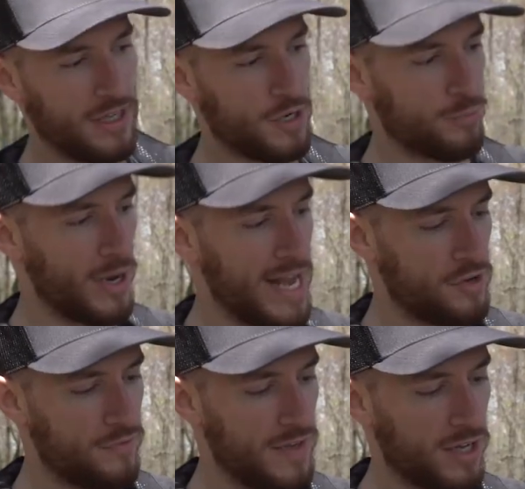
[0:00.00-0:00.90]
your brand
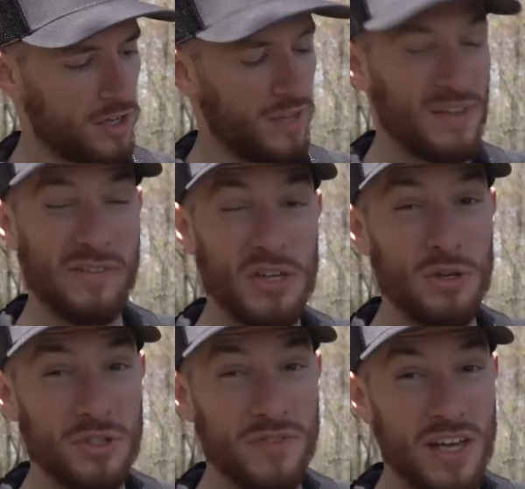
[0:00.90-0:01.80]
new vehicle. If you have a
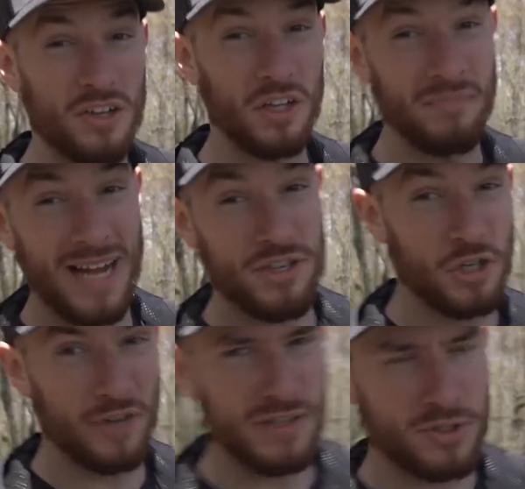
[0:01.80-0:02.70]
used vehicle, not
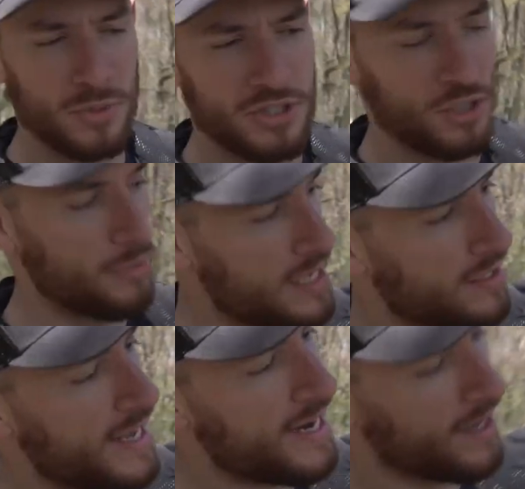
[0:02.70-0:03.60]
sure if this will still be
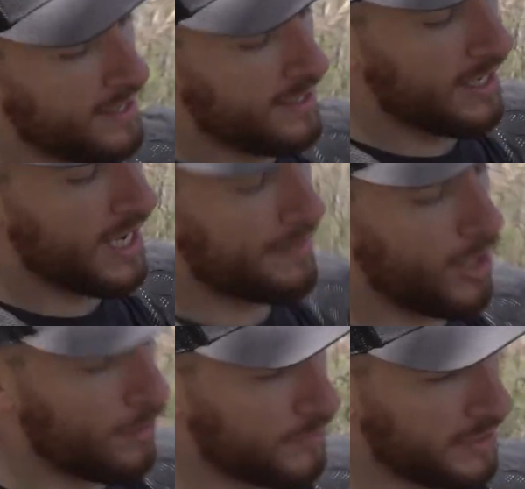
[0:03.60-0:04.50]
in there.
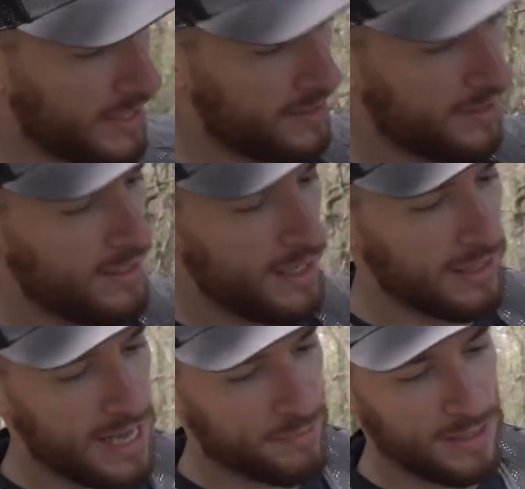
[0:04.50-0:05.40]
Hopefully, a
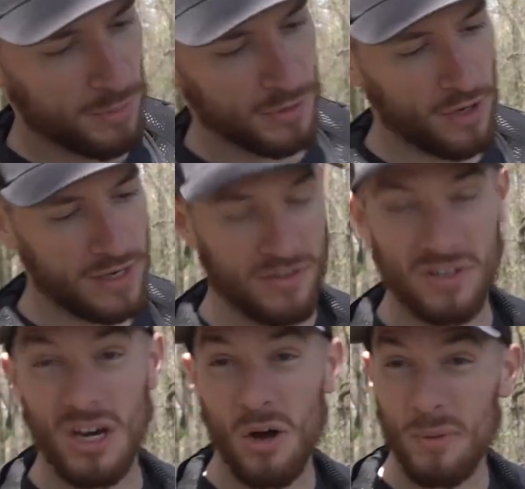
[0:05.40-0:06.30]
lot of people don't
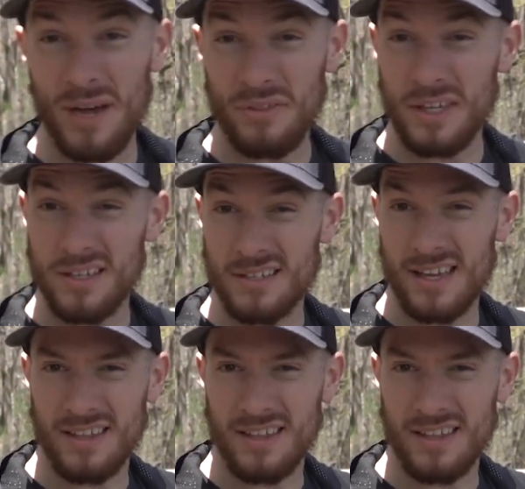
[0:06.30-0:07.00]
even know about these, I